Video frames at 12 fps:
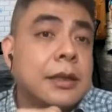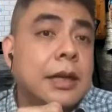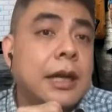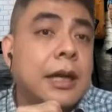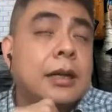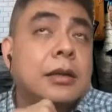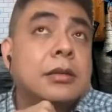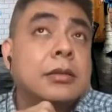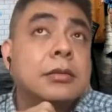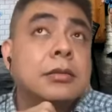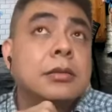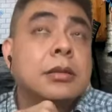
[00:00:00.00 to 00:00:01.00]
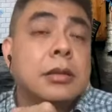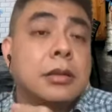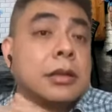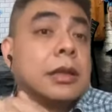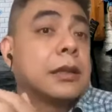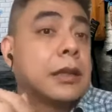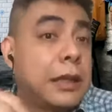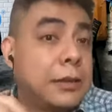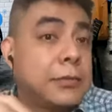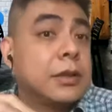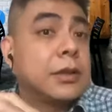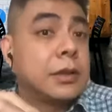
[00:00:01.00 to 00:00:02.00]
how or the type
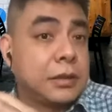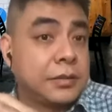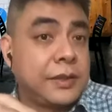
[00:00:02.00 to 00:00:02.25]
of